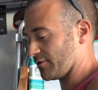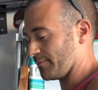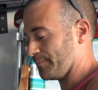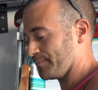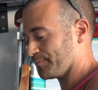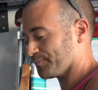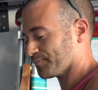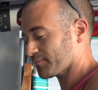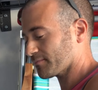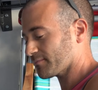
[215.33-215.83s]

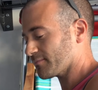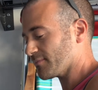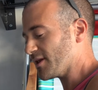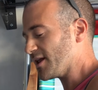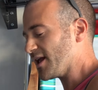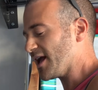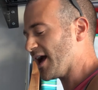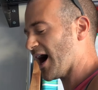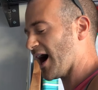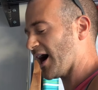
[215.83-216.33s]
them,
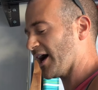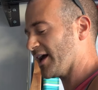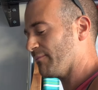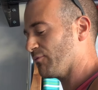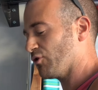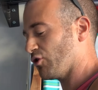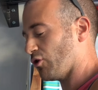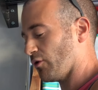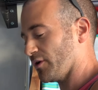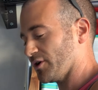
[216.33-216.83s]
I
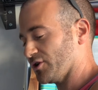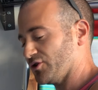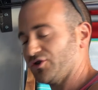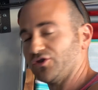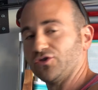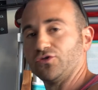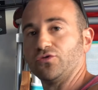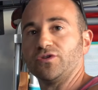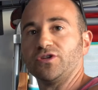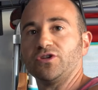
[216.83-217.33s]
am going
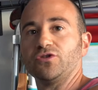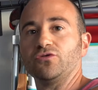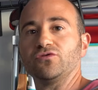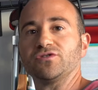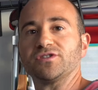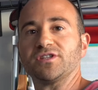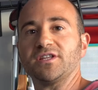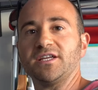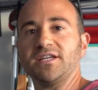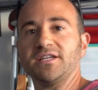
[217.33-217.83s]
to
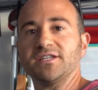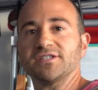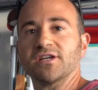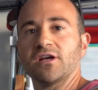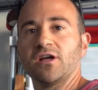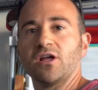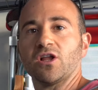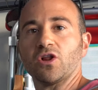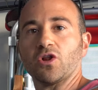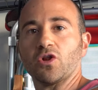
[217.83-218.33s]
use these
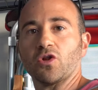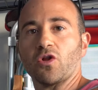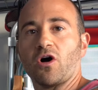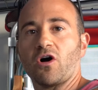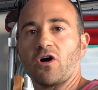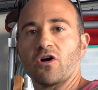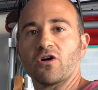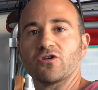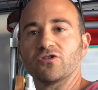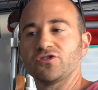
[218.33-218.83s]

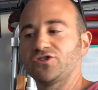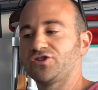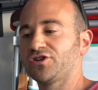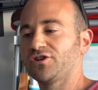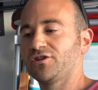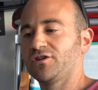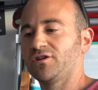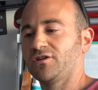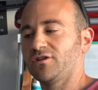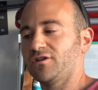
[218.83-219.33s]

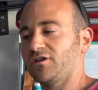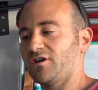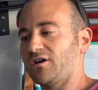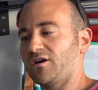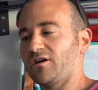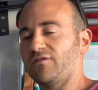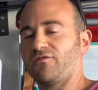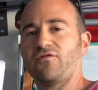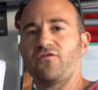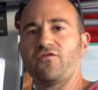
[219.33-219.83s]
large
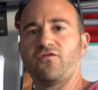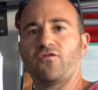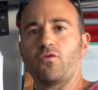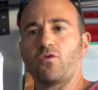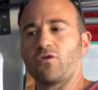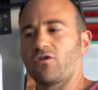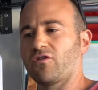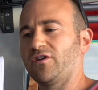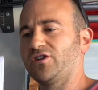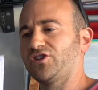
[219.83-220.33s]
uh,
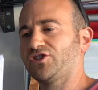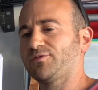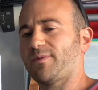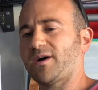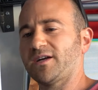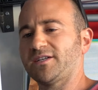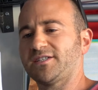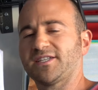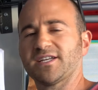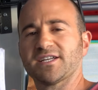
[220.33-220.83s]
four inch
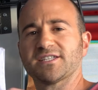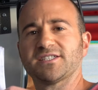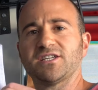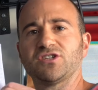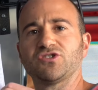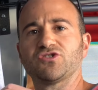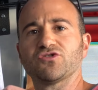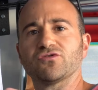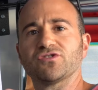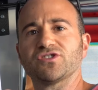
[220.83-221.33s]
by six
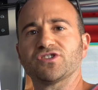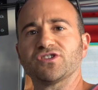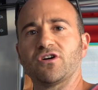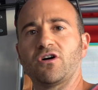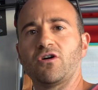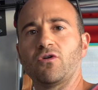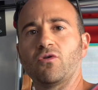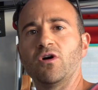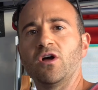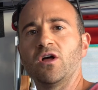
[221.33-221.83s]
inch or
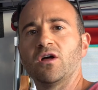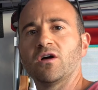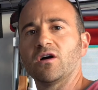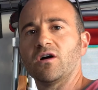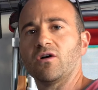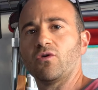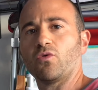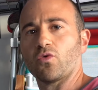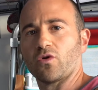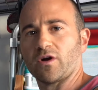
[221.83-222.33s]
so
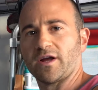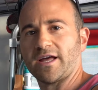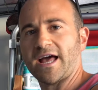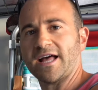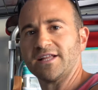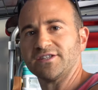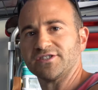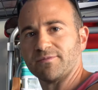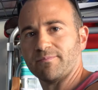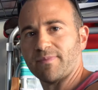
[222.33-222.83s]
uh,
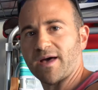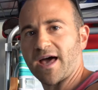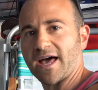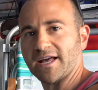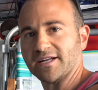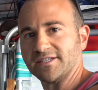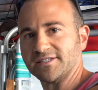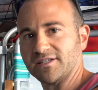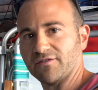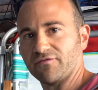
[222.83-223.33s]
organza
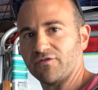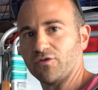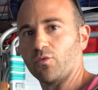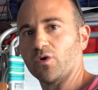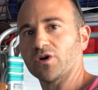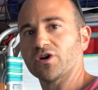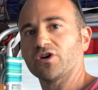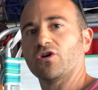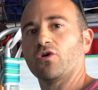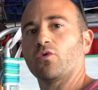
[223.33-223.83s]
bags. And if you
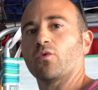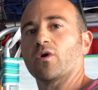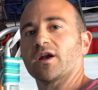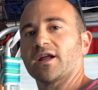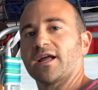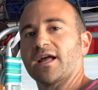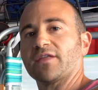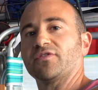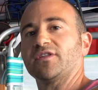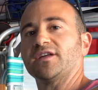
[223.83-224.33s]
want to know where
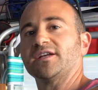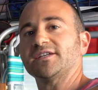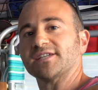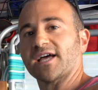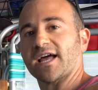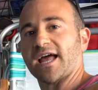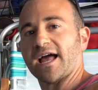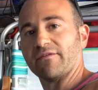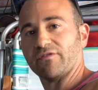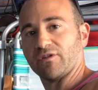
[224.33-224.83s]
to get
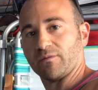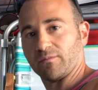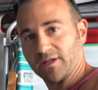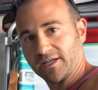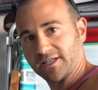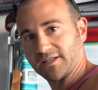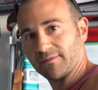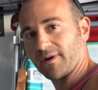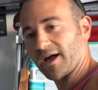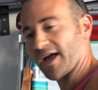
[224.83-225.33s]
these, I have them
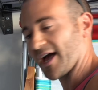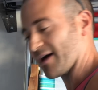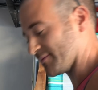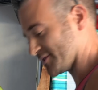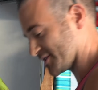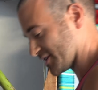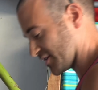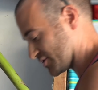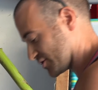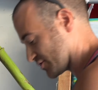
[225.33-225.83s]
linked in my
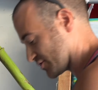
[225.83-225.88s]
Amazon